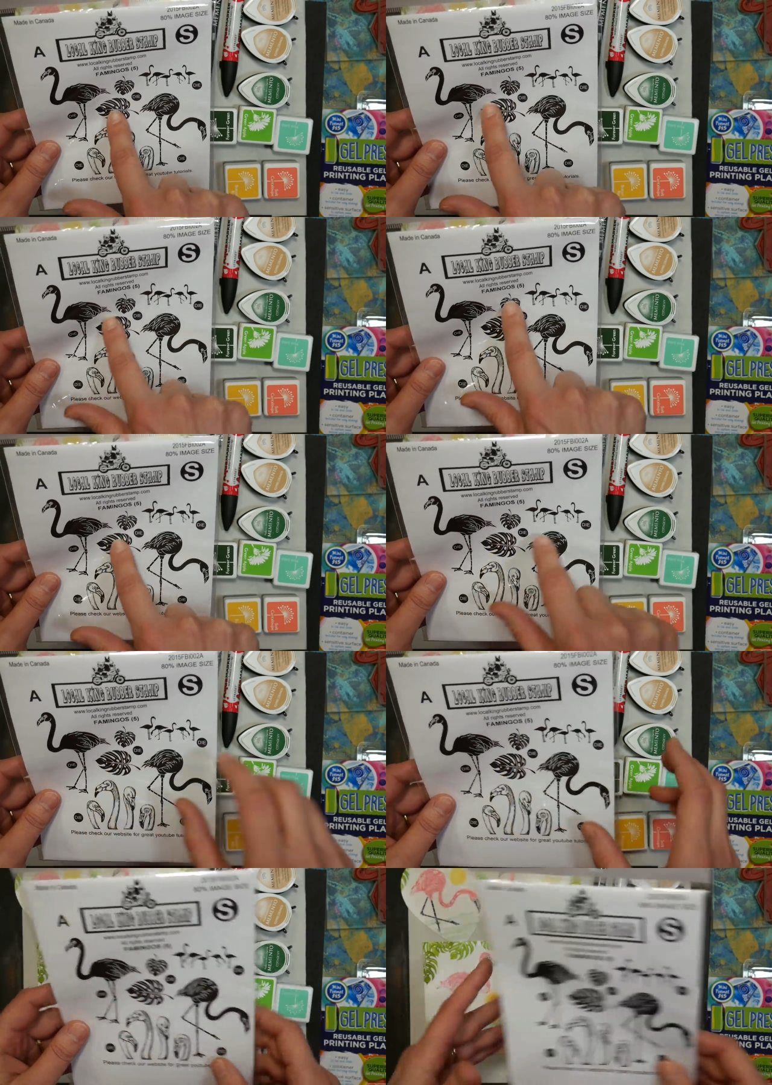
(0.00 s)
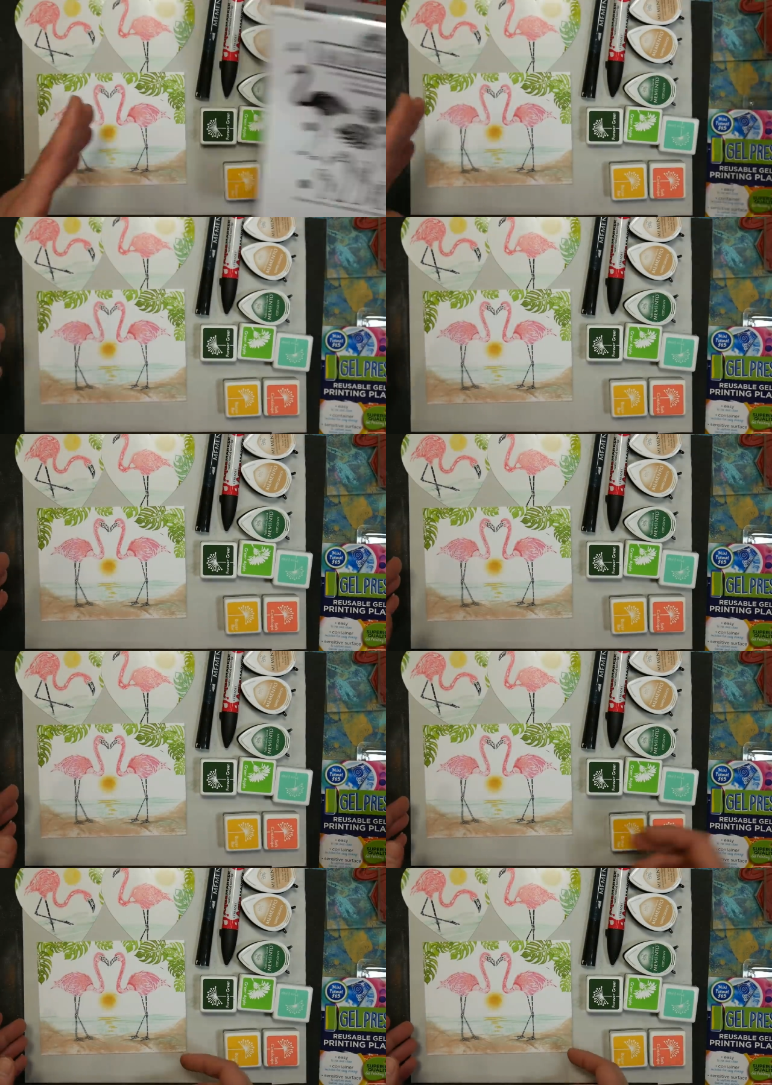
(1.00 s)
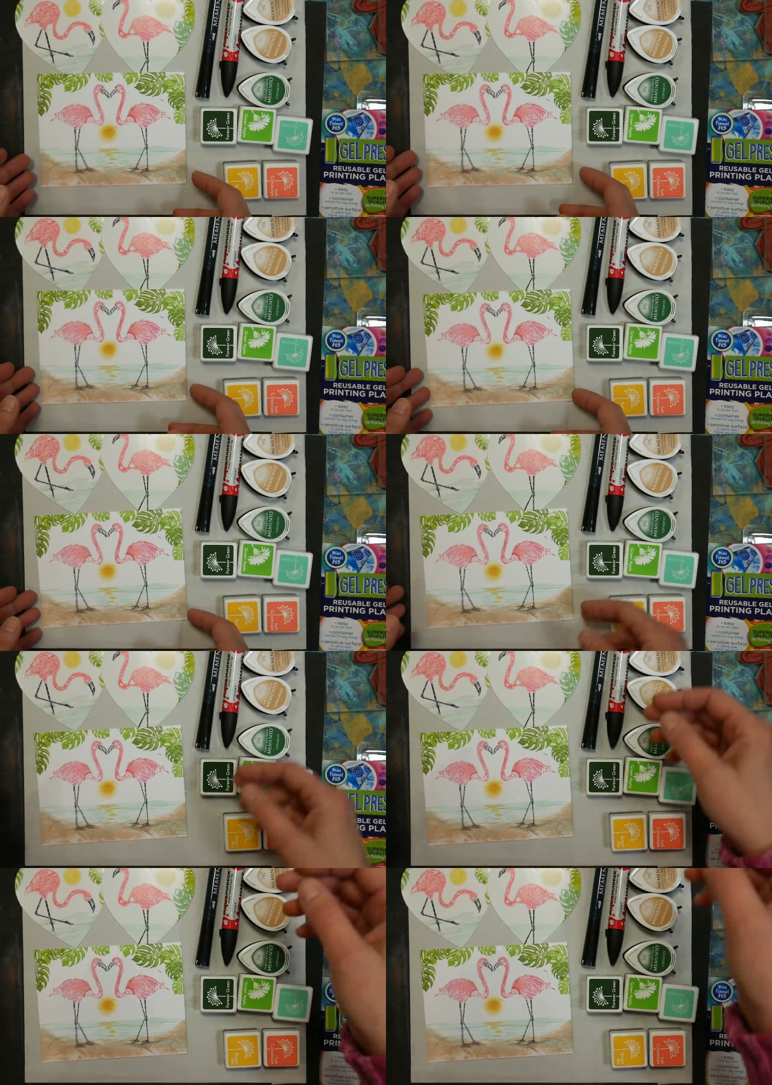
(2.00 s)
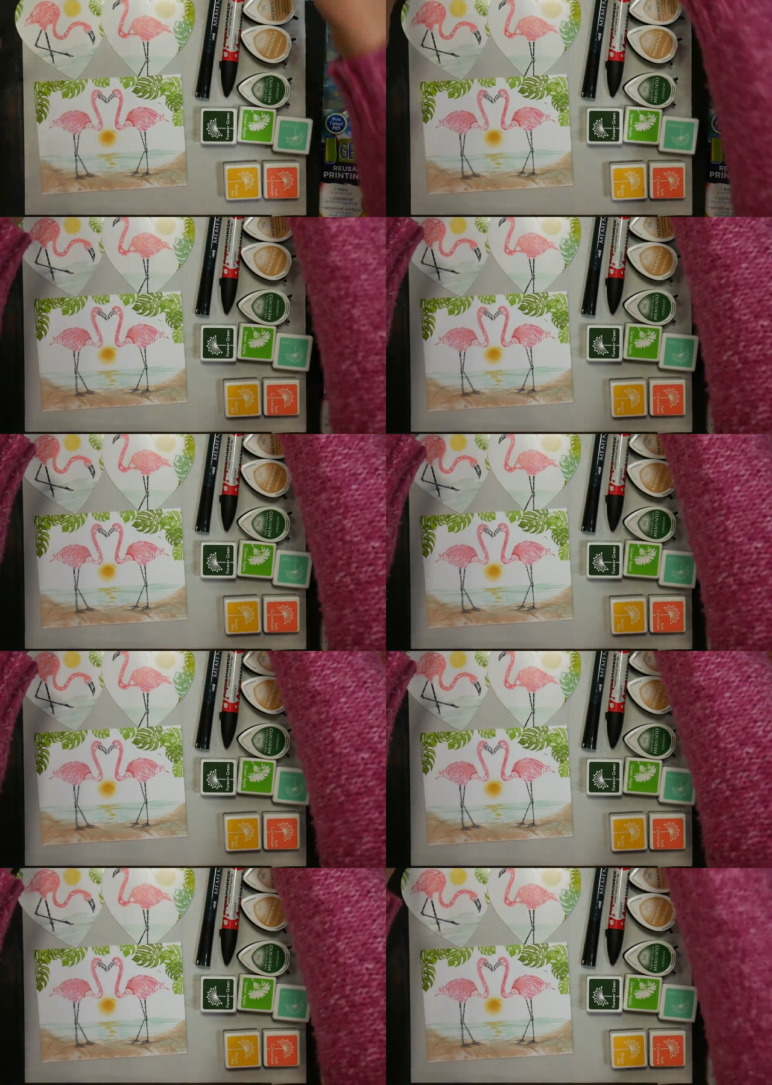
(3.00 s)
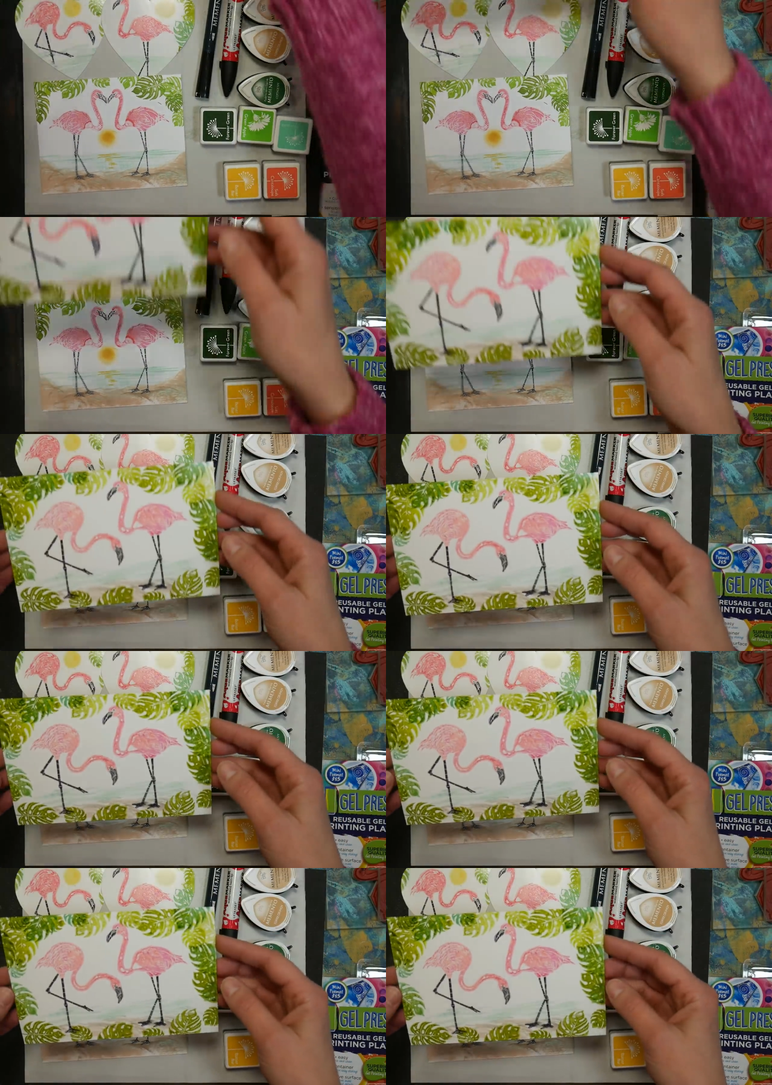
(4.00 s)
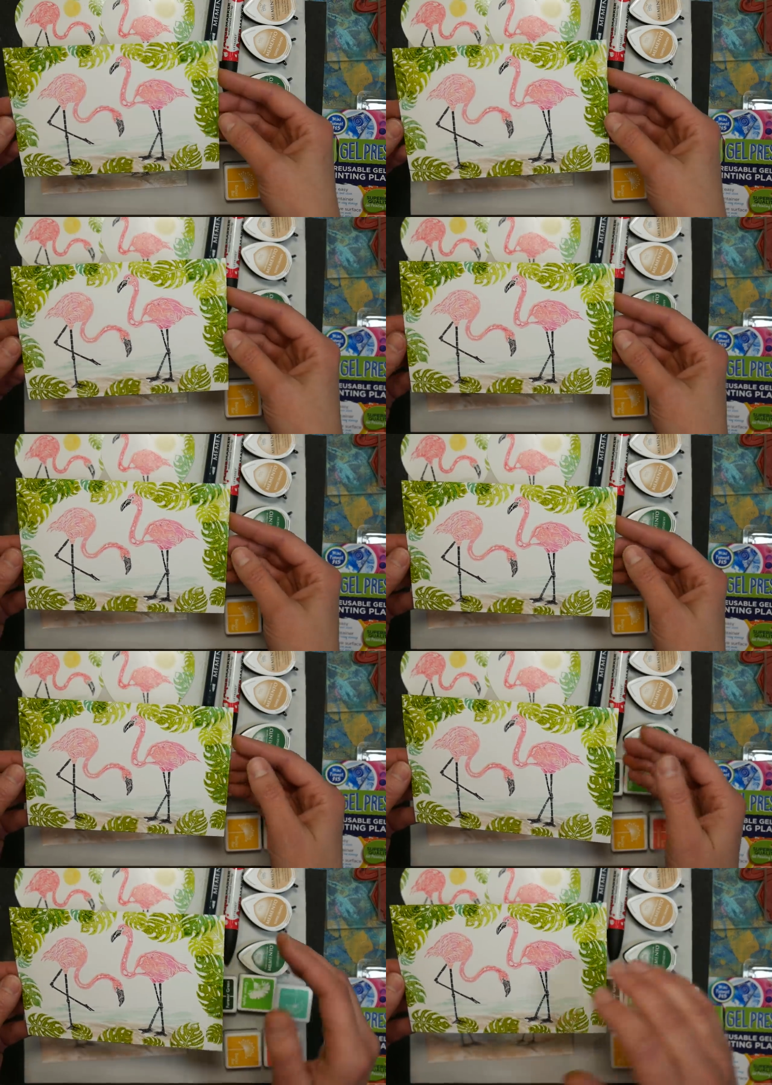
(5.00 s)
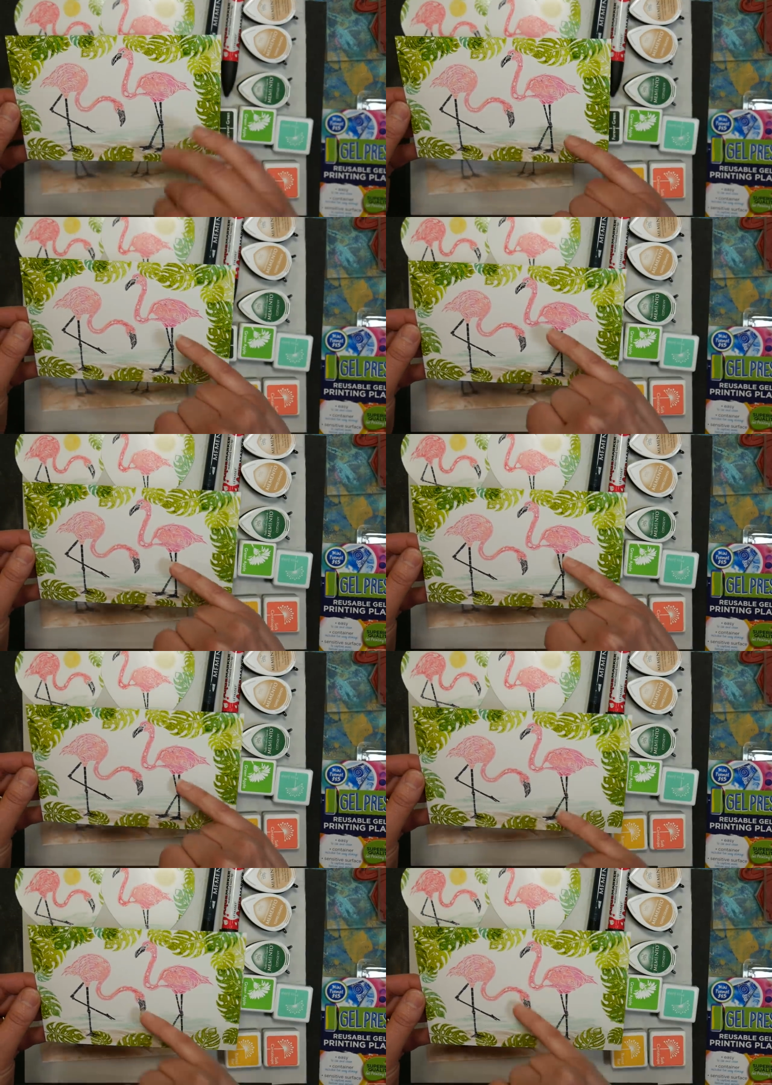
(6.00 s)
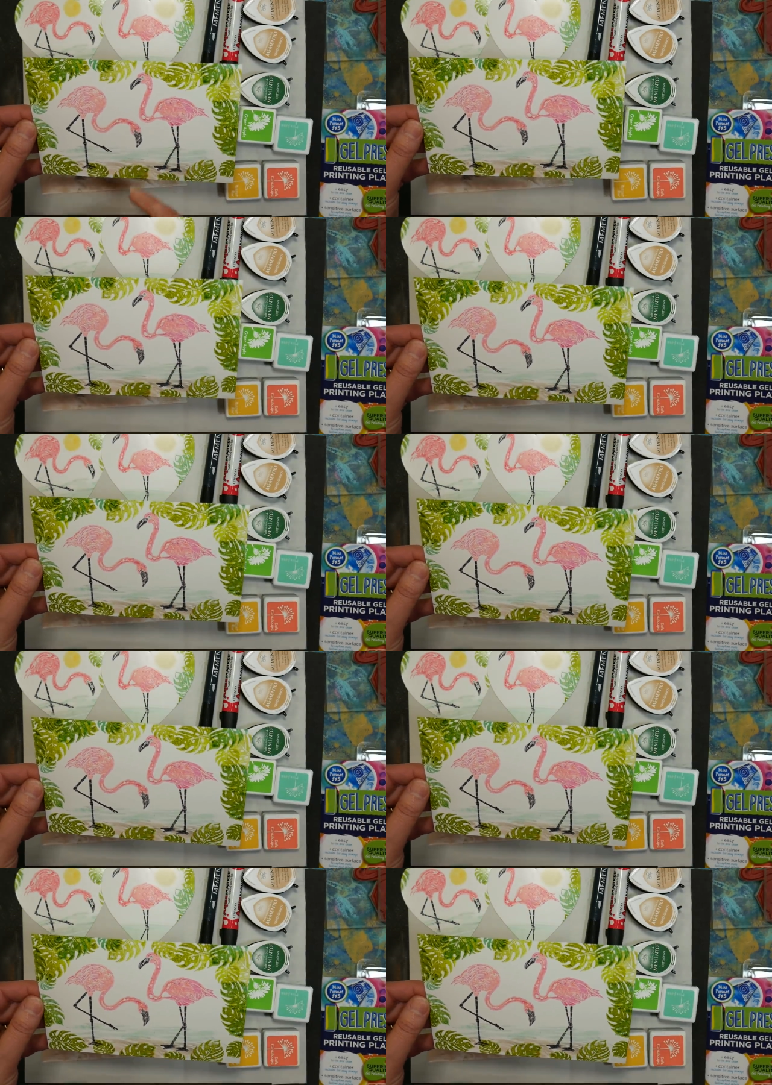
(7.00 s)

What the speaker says: Nobody's mouth can be seen.